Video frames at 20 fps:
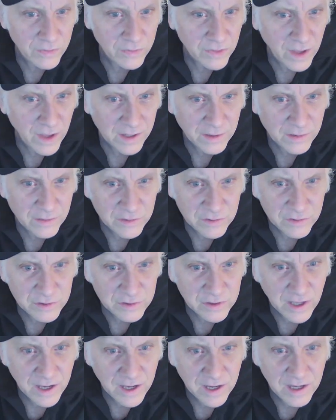one
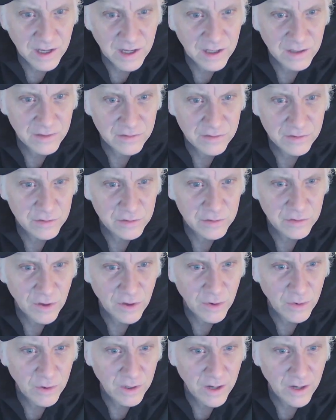night stands
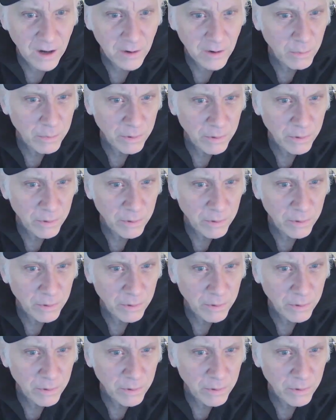and so on.